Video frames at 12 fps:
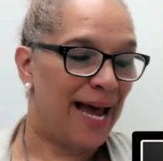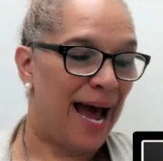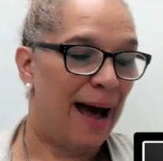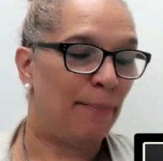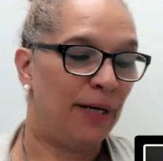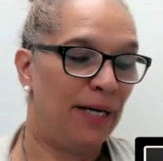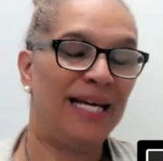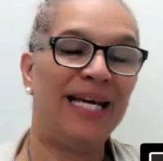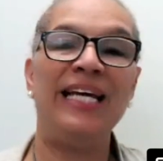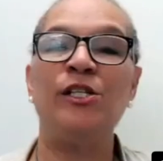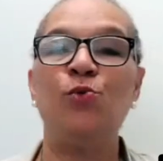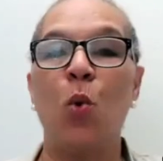happened
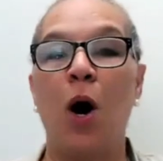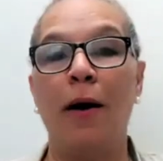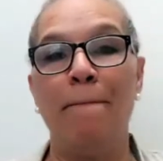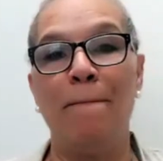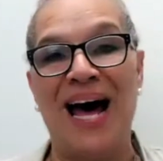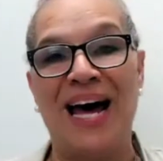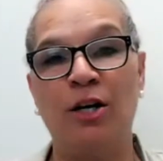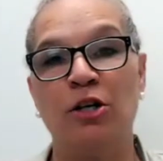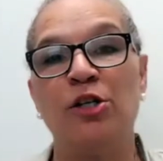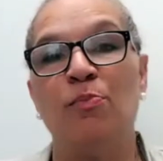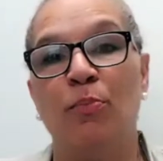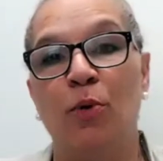is what
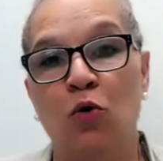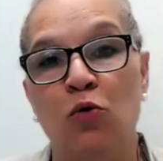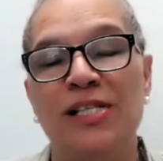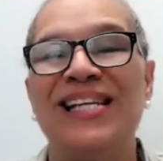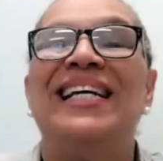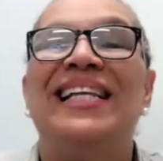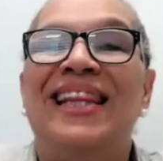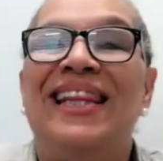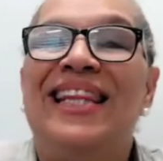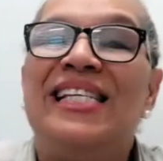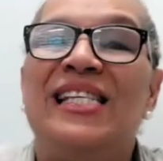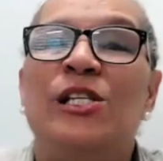matters most.
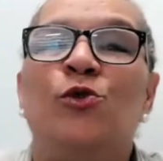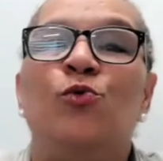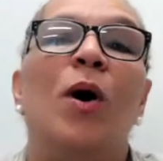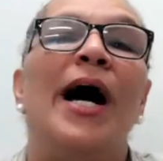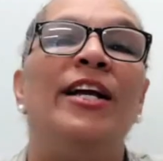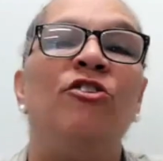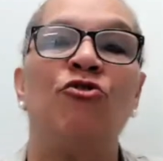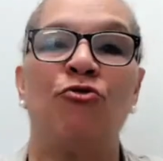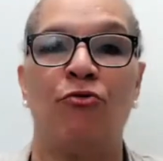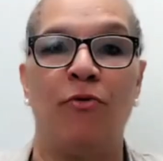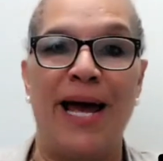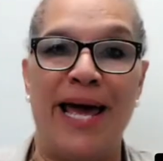This is why
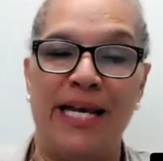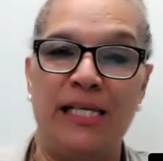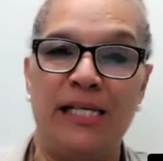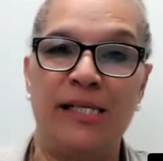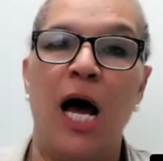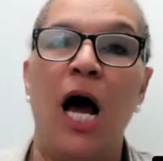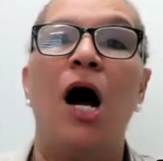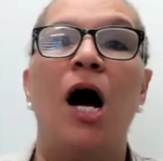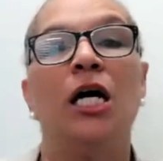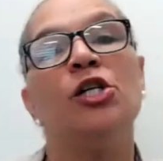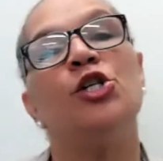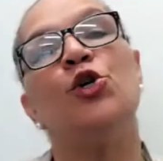trends
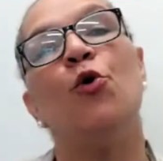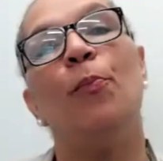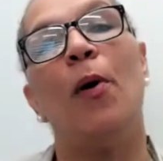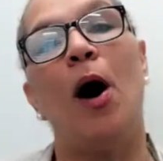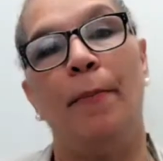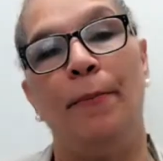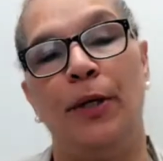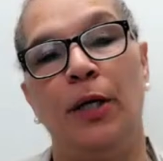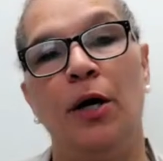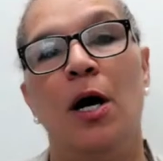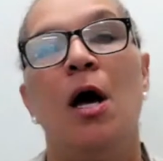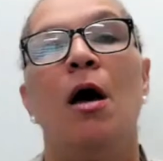are so
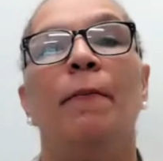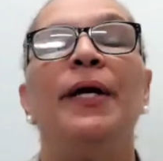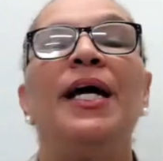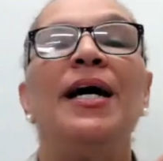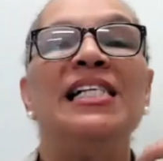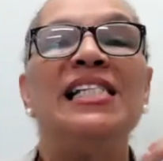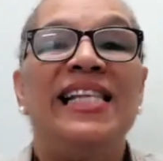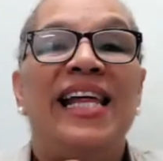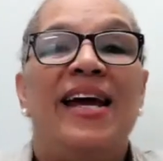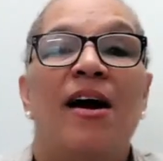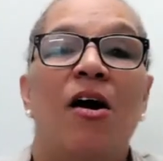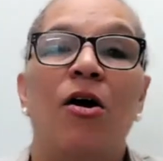popular, because
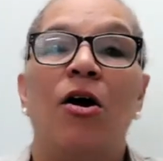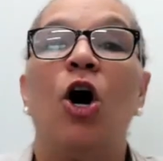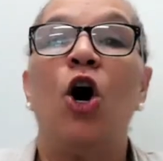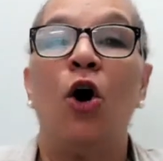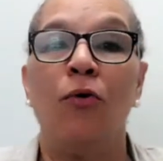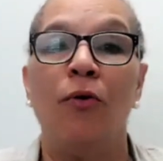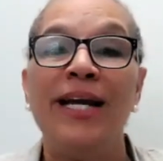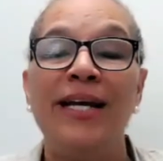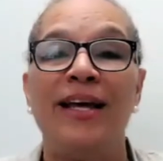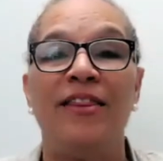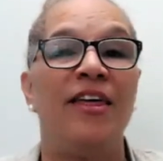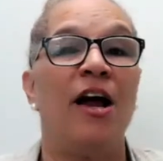they are
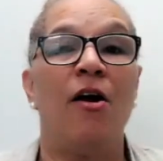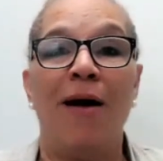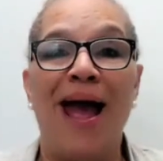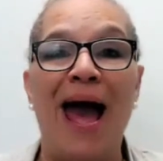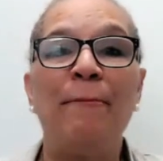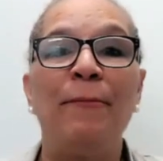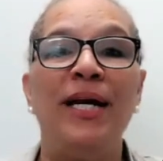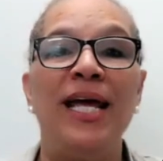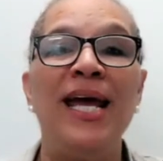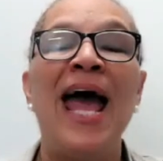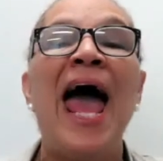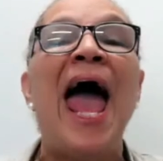current, they are
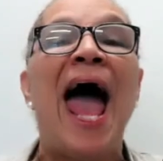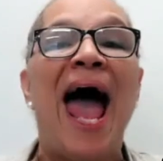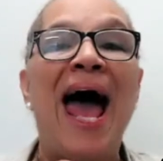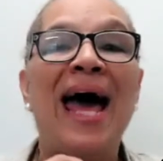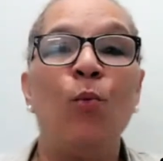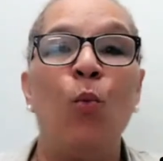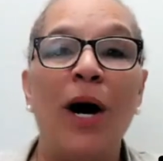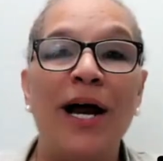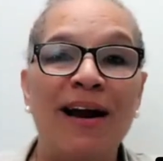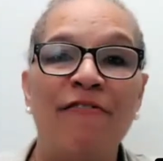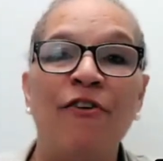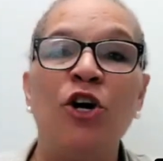happening, and
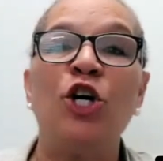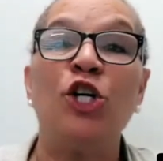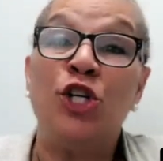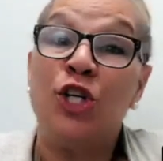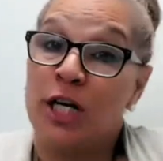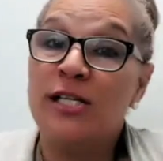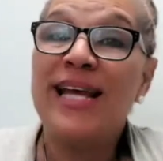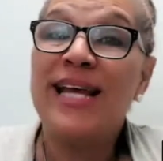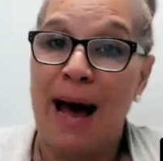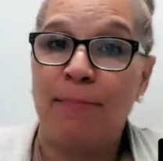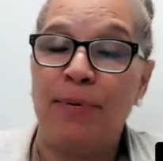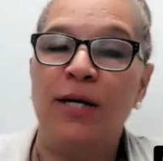whatever just
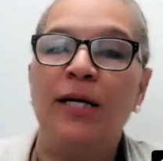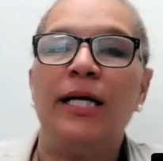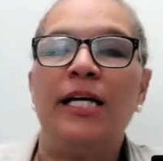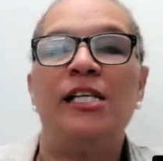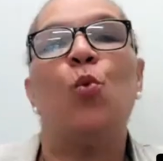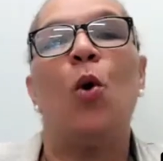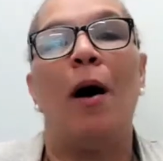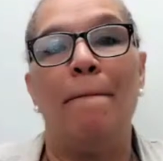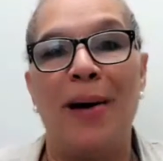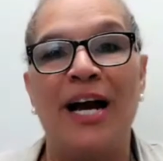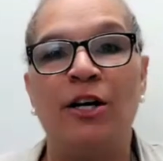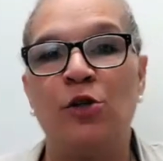happened is what
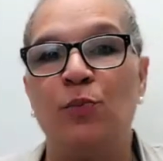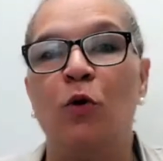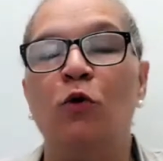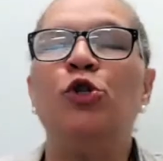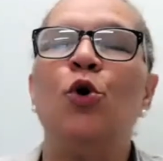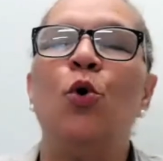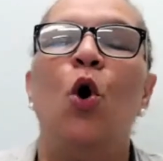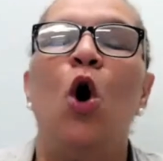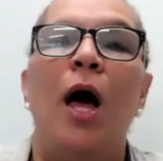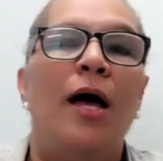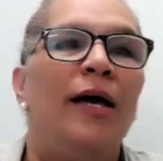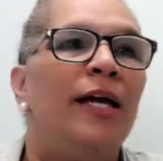matters most. So,
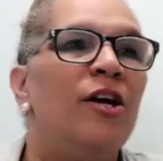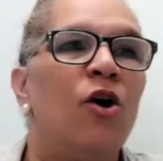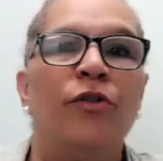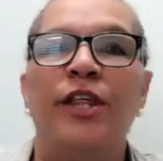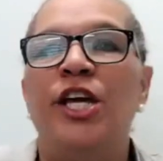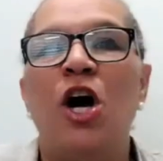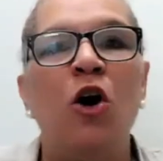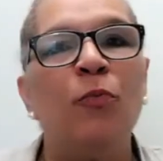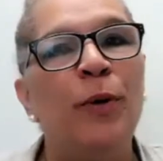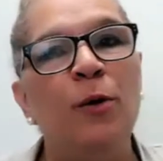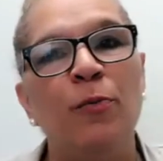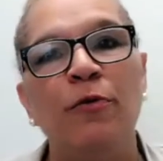the young
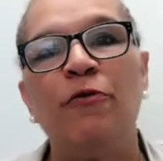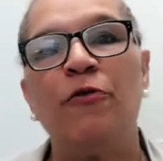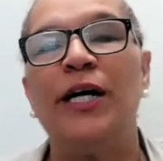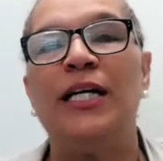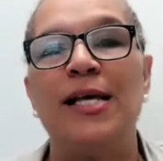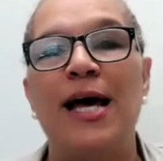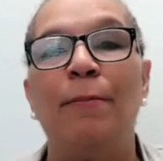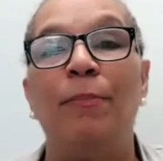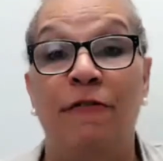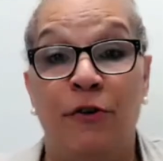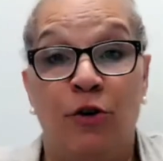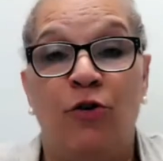people, for
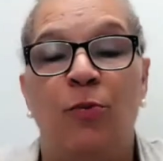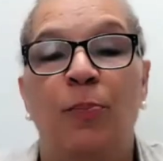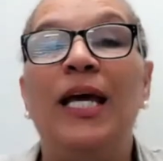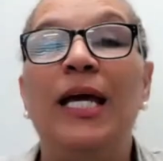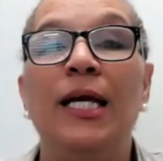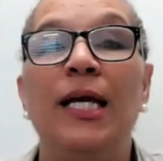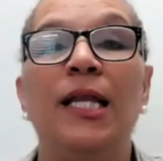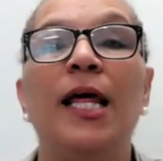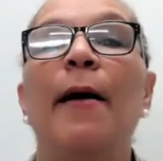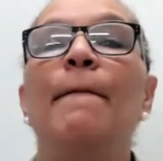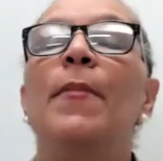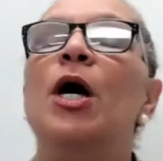example, if you're speaking to
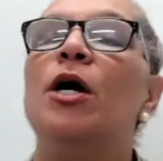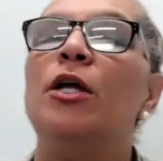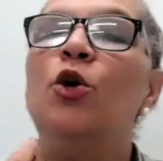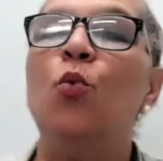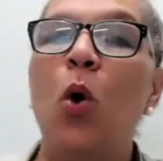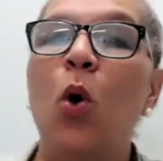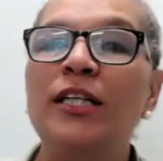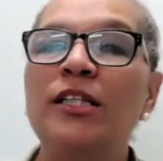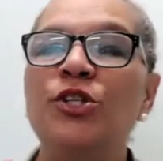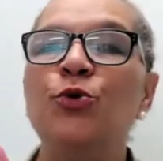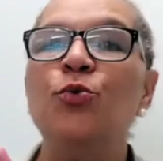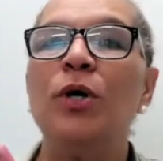them, you want
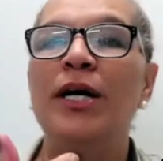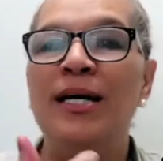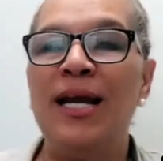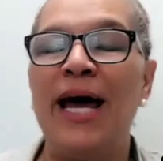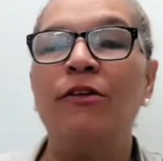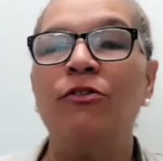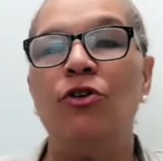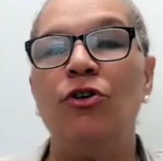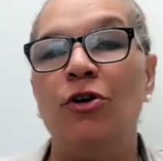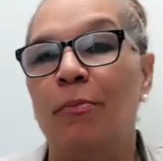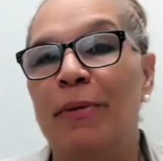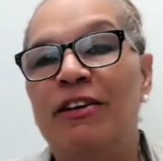to connect
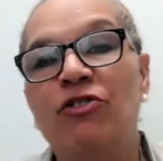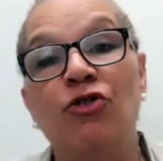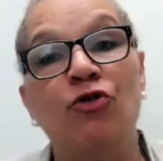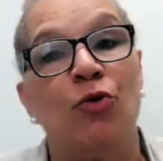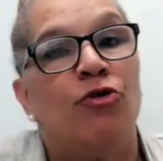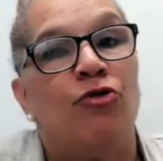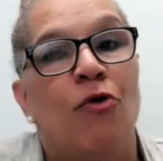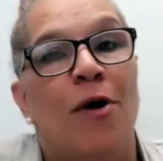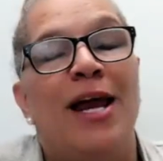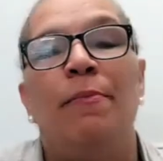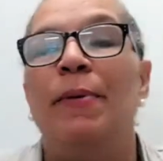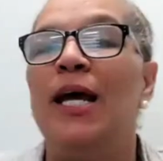your message to a
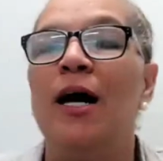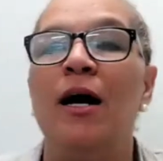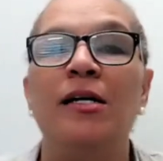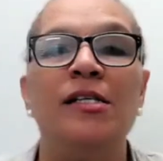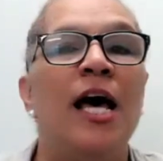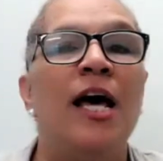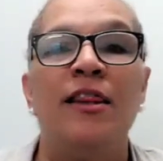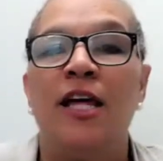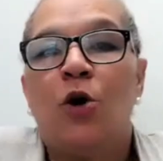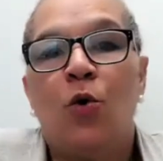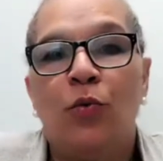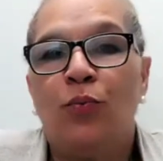trend, because they
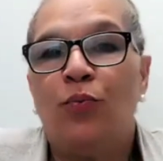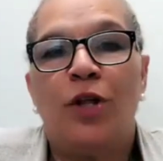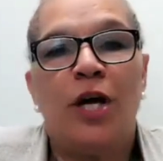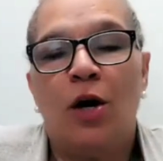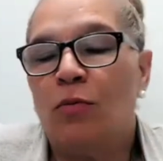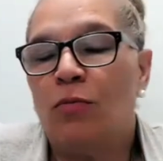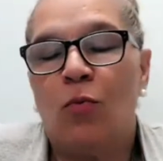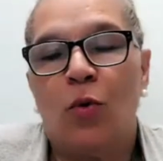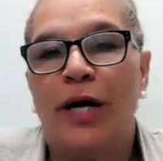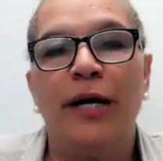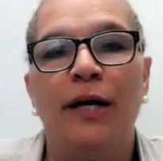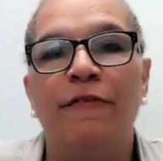don't
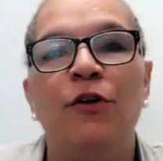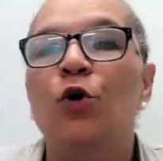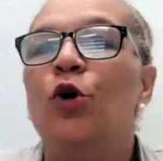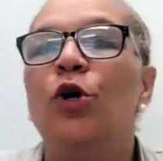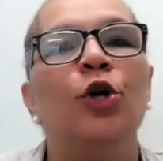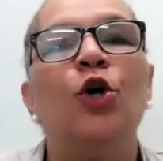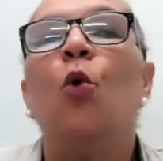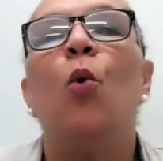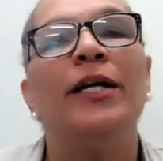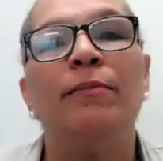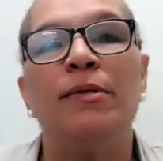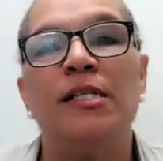want to, if you don't
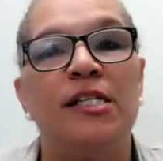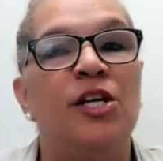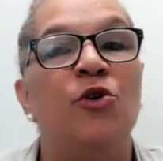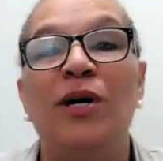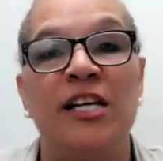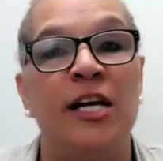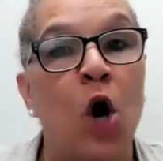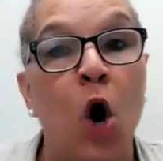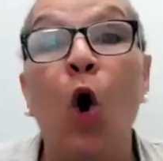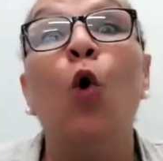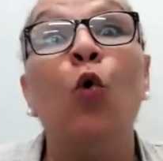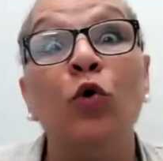want them to see you as an
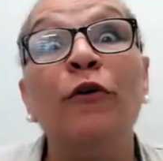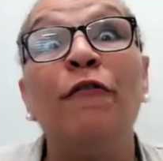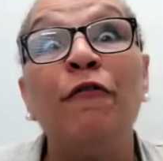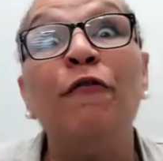old